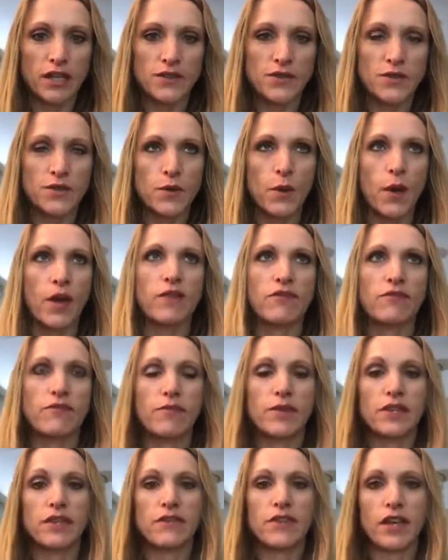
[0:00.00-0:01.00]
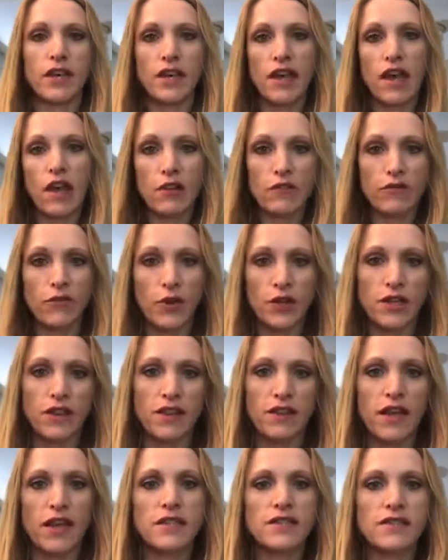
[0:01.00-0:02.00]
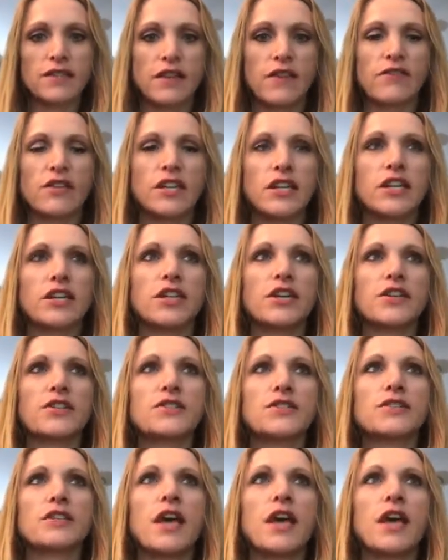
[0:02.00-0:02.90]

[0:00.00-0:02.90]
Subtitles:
and so I've been living in California the last 7 years.